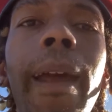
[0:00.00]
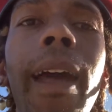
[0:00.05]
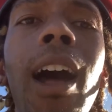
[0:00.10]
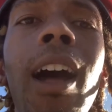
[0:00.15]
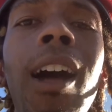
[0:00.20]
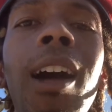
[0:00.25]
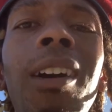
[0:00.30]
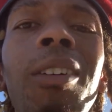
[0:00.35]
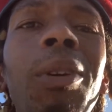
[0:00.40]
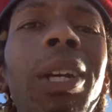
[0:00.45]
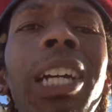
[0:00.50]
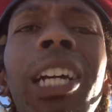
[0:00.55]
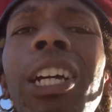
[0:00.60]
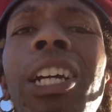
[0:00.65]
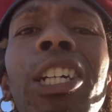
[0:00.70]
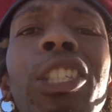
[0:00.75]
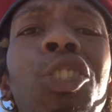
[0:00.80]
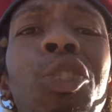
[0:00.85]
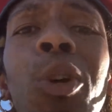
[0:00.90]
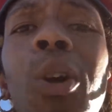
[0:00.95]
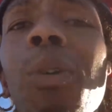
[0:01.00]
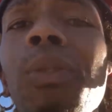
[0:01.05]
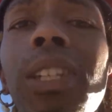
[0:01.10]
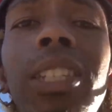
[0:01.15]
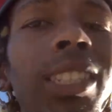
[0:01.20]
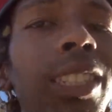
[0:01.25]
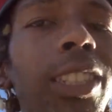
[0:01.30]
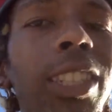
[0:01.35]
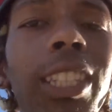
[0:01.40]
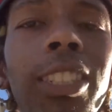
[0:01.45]
we can control
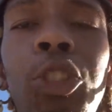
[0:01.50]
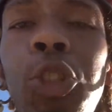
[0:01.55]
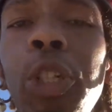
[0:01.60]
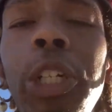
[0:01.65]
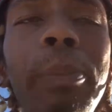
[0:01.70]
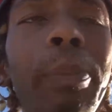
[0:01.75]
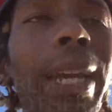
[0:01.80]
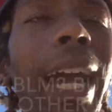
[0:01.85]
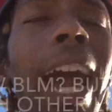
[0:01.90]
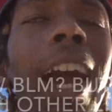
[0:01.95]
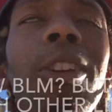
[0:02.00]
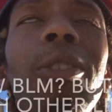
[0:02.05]
the treatment. I don't